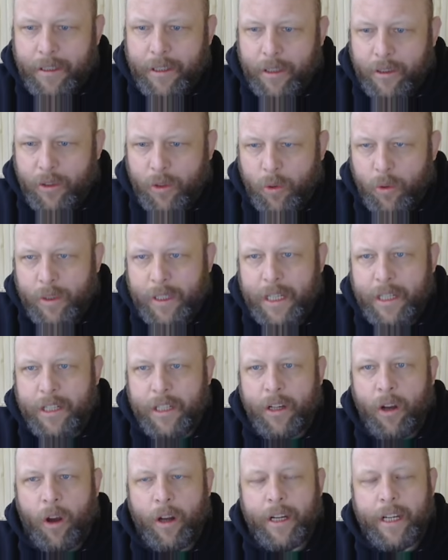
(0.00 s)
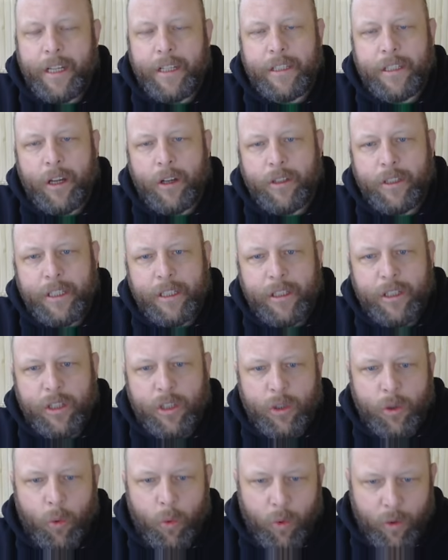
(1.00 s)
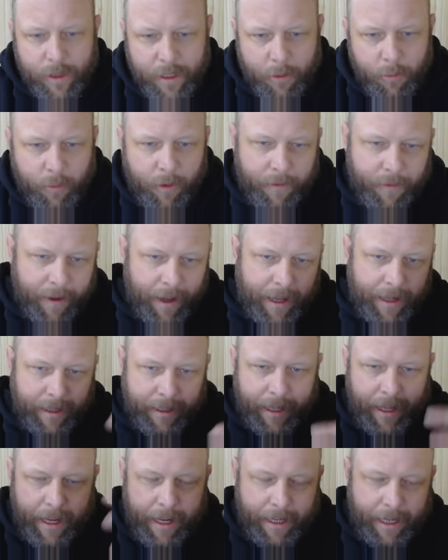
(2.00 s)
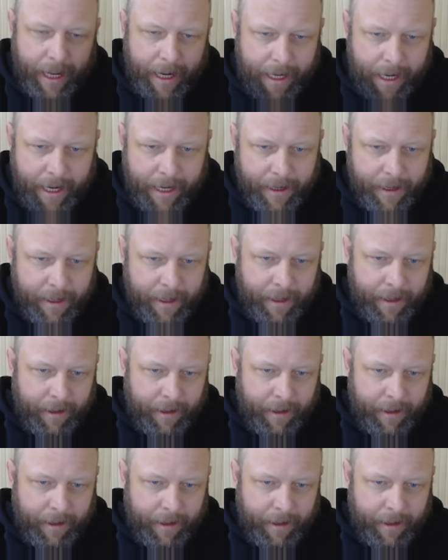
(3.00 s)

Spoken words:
so it's your session ID, so it just stores it within the N8N